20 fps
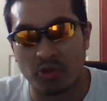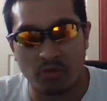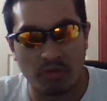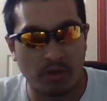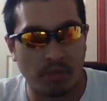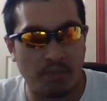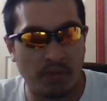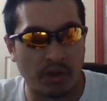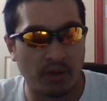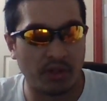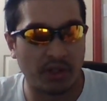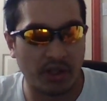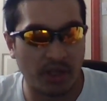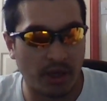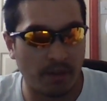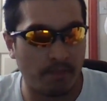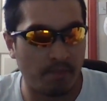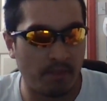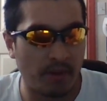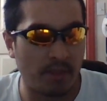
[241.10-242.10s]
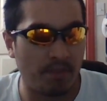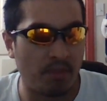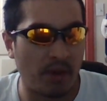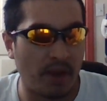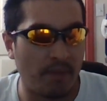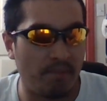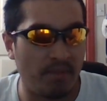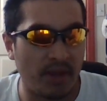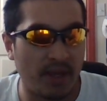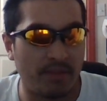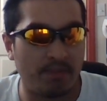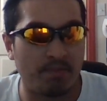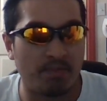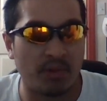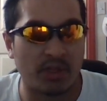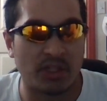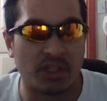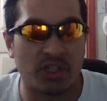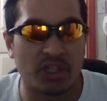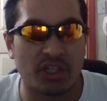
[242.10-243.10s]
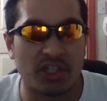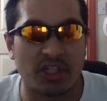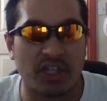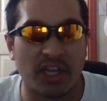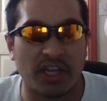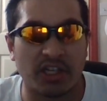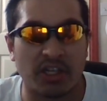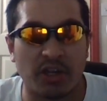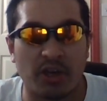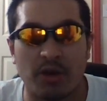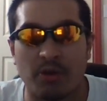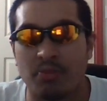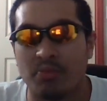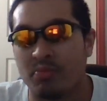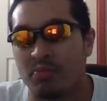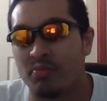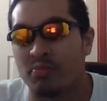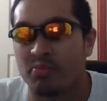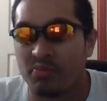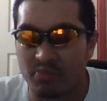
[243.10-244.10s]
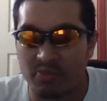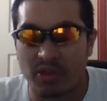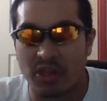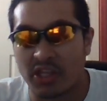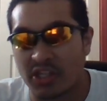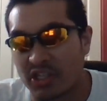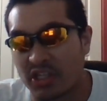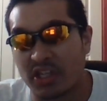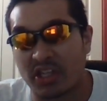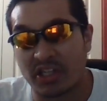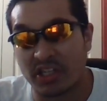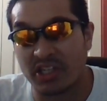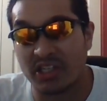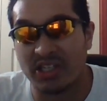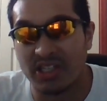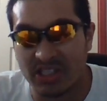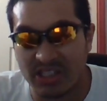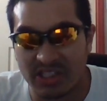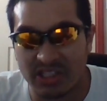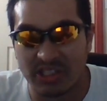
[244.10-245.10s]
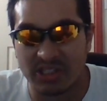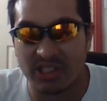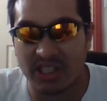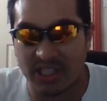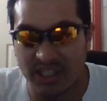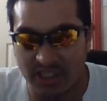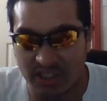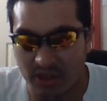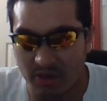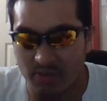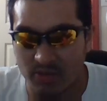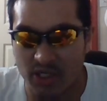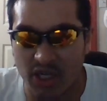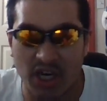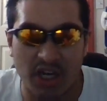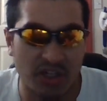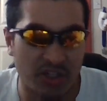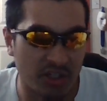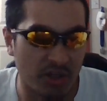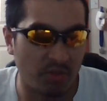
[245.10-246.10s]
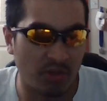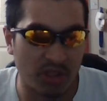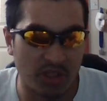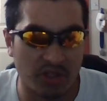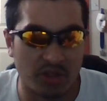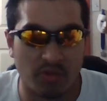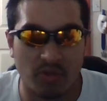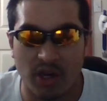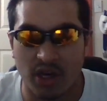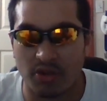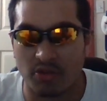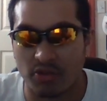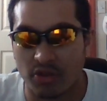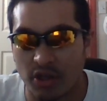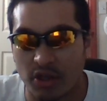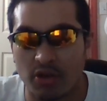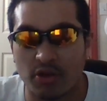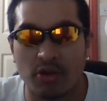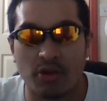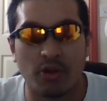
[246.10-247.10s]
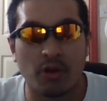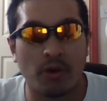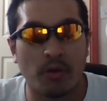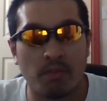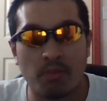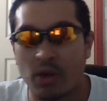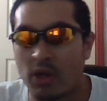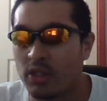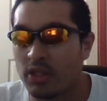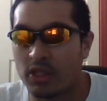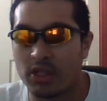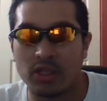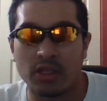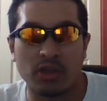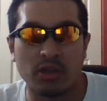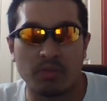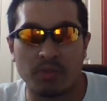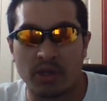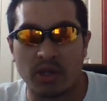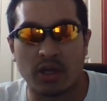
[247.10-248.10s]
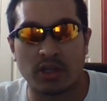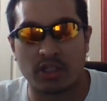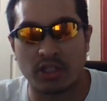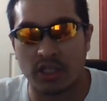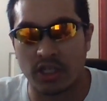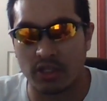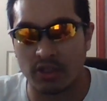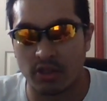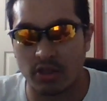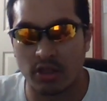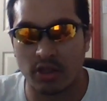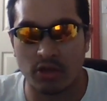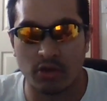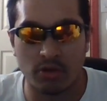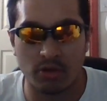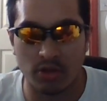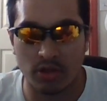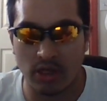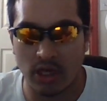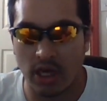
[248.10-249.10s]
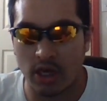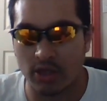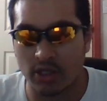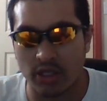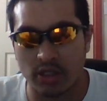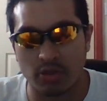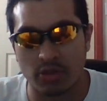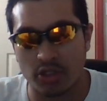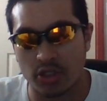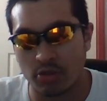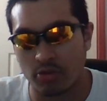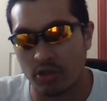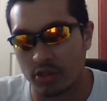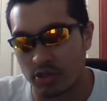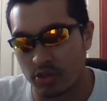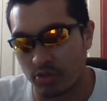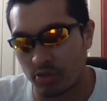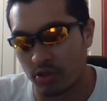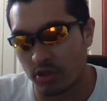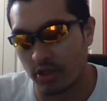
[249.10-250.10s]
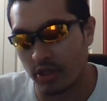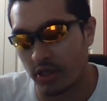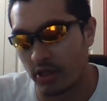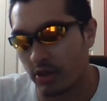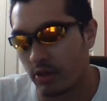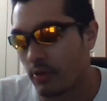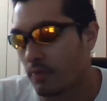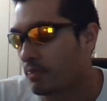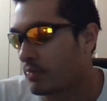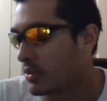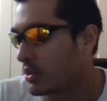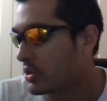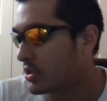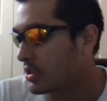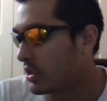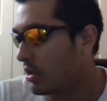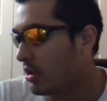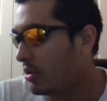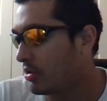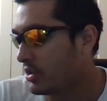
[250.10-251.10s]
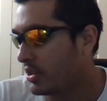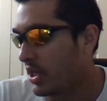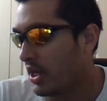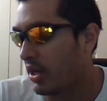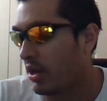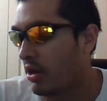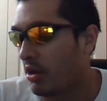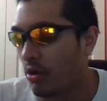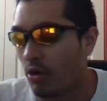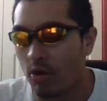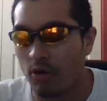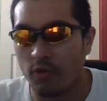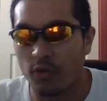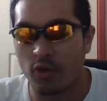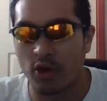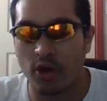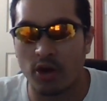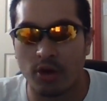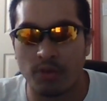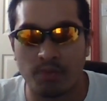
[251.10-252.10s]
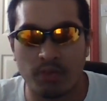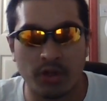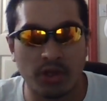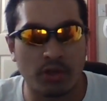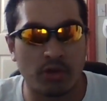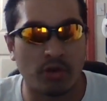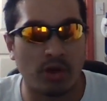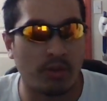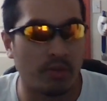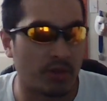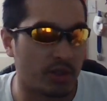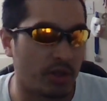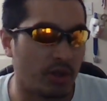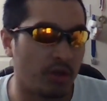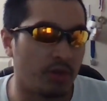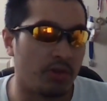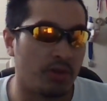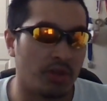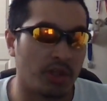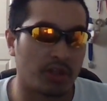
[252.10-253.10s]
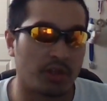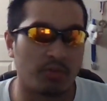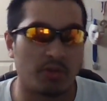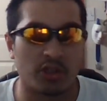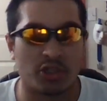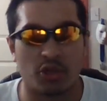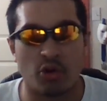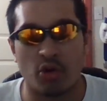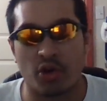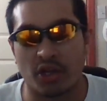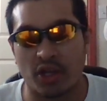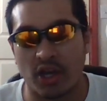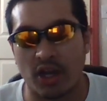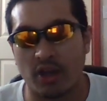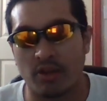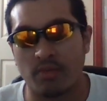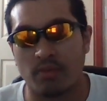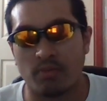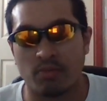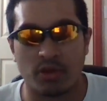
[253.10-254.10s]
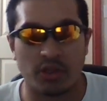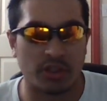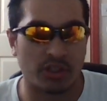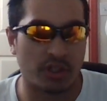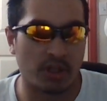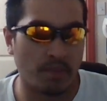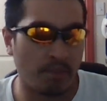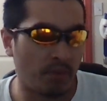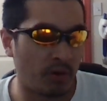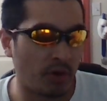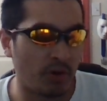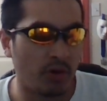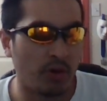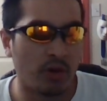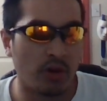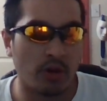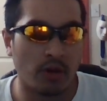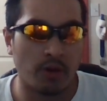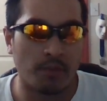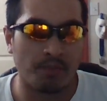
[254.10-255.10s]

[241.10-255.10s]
we're building up bit by bit, but just like, um, it's gonna get a little, like, um, tiresome once in a while, you know? But it'll be hard to get, it'll, I'll get used to it sooner or later. So, yeah, overall, pretty cool episode. Nothing much going on, pretty simple.